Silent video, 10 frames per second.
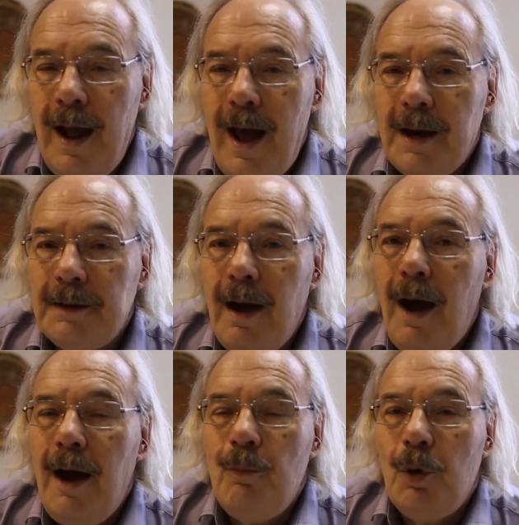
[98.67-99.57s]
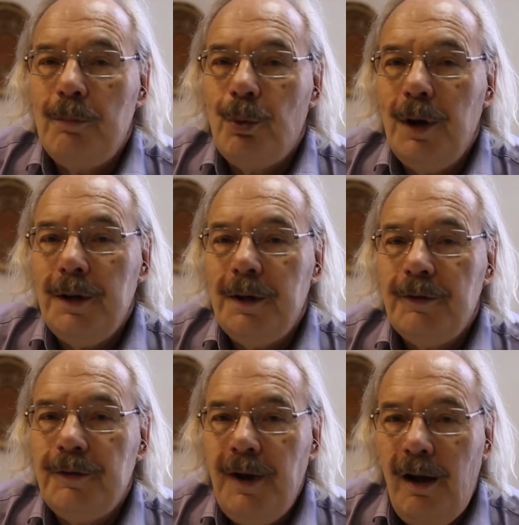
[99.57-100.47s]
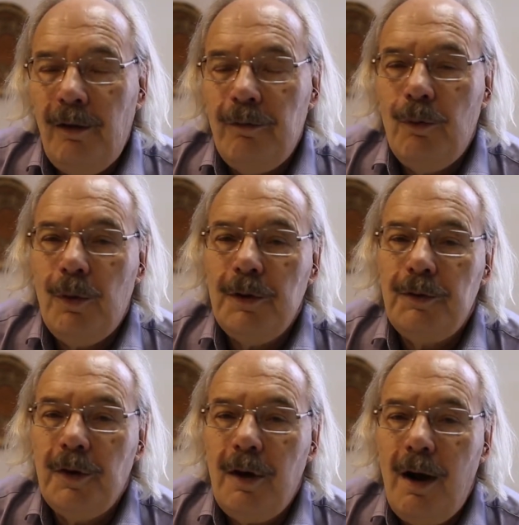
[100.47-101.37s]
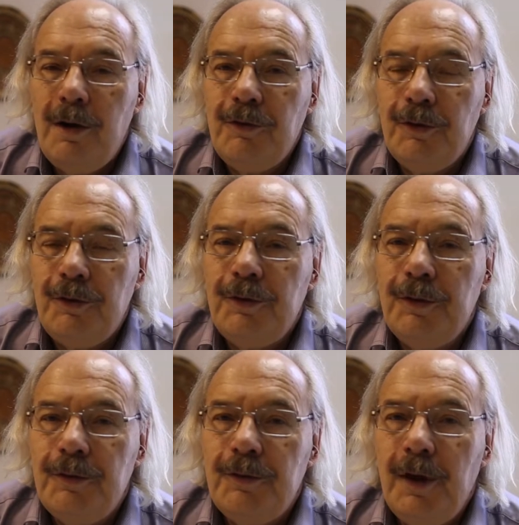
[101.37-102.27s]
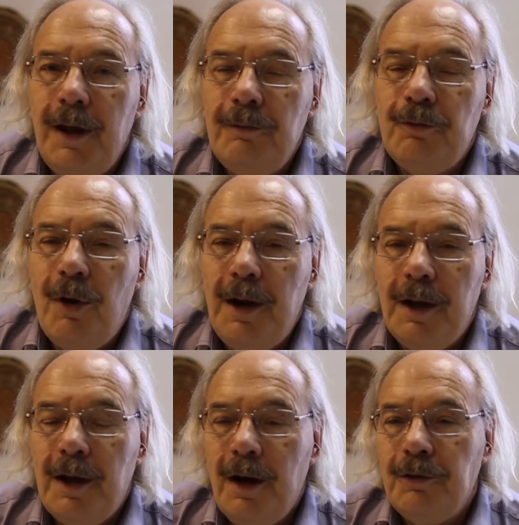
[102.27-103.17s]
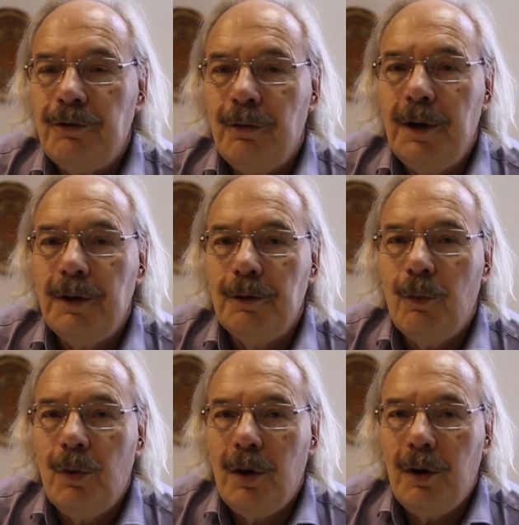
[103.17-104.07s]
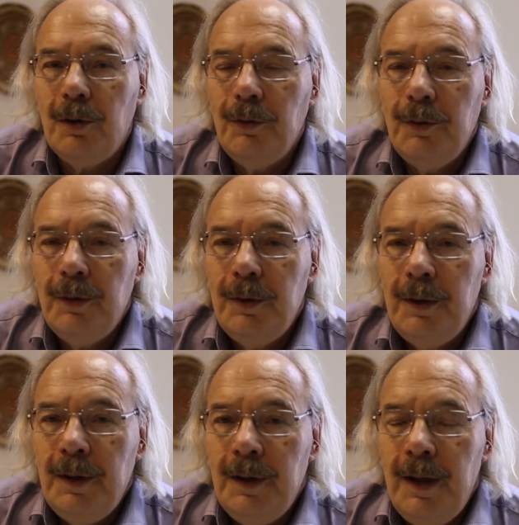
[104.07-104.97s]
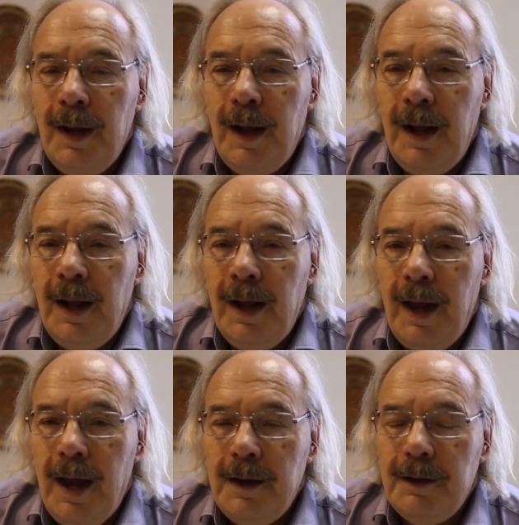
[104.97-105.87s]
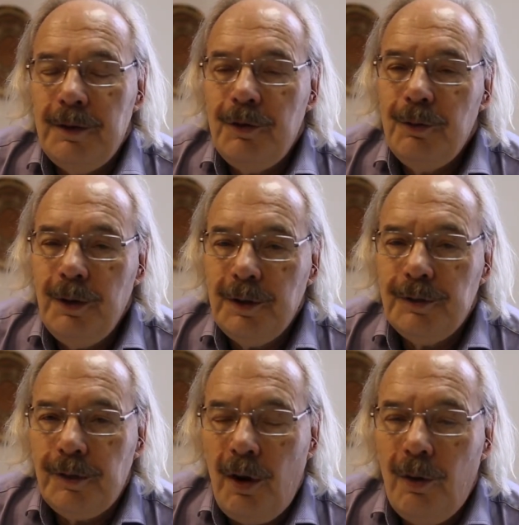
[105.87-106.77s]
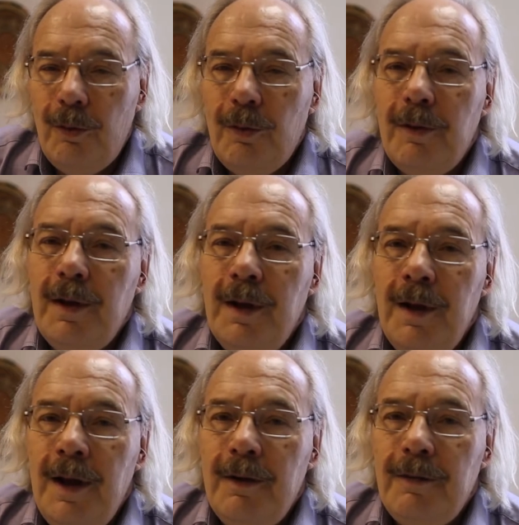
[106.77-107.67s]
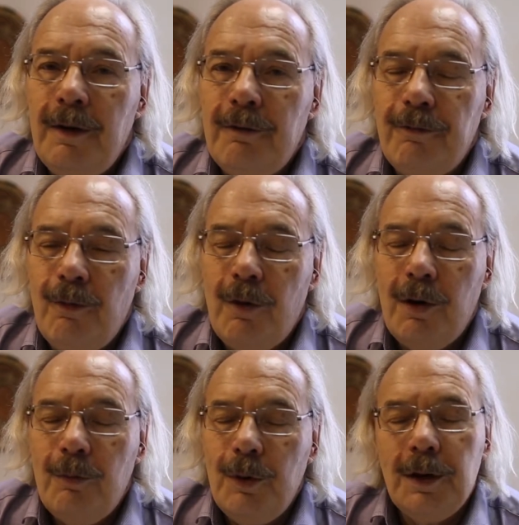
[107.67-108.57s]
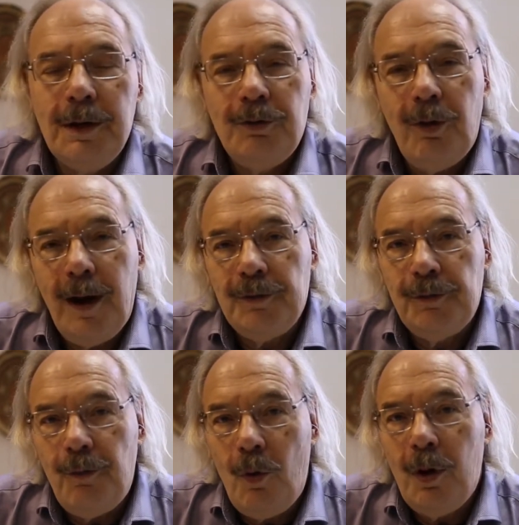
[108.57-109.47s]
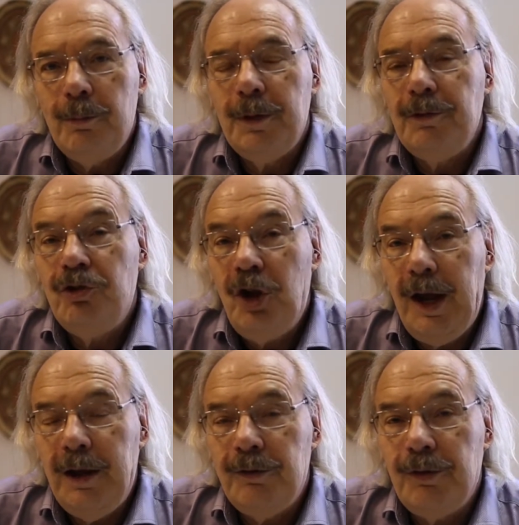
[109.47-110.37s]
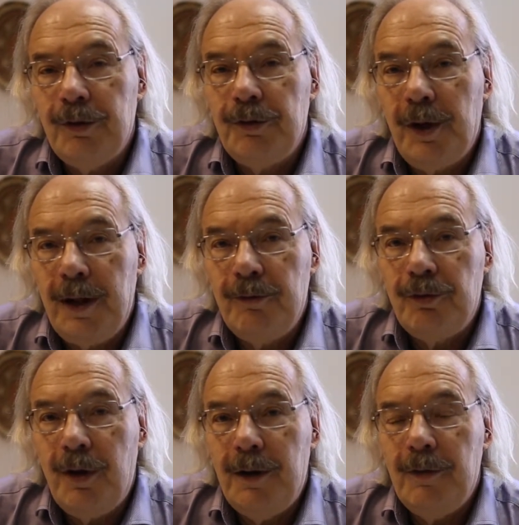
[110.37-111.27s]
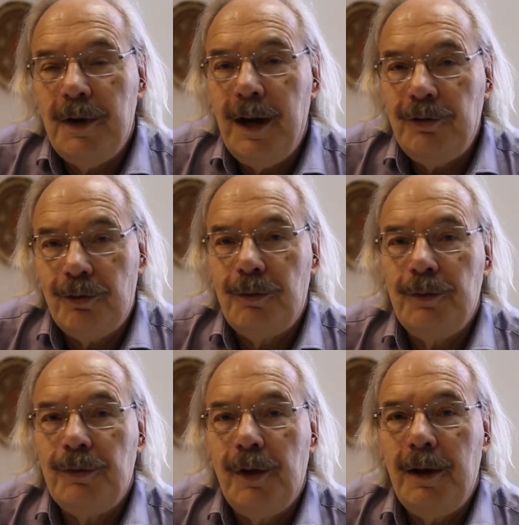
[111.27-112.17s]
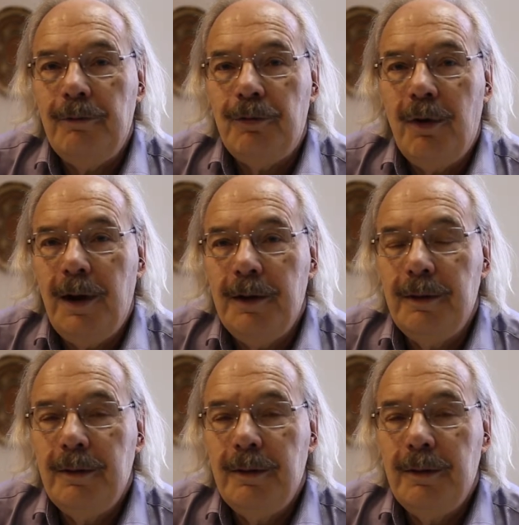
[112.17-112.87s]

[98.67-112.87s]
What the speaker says: at a time when Britain itself was the largest slave trading country in the world. And in doing so, it therefore really transformed and changed the slave trade, the nature of the slave trade.